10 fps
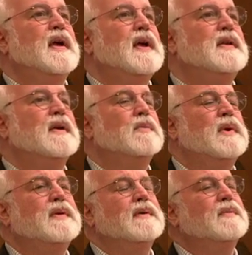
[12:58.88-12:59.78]
And yet
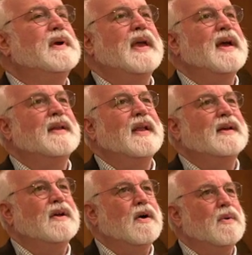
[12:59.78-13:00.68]
we can't
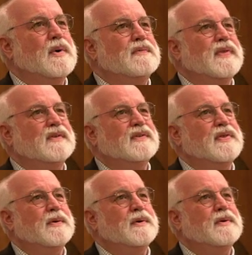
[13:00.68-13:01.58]
let go of this
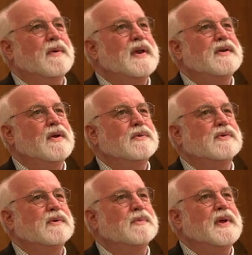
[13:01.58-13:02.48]
third grade
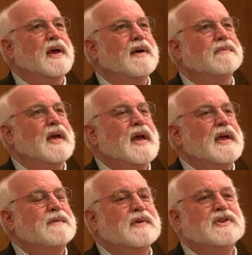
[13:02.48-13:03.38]
notion we have.
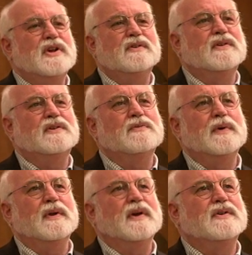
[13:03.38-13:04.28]
Even Jesus, if
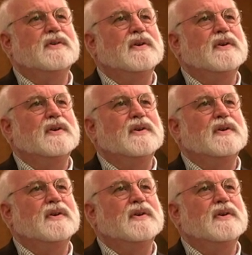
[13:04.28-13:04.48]
we look at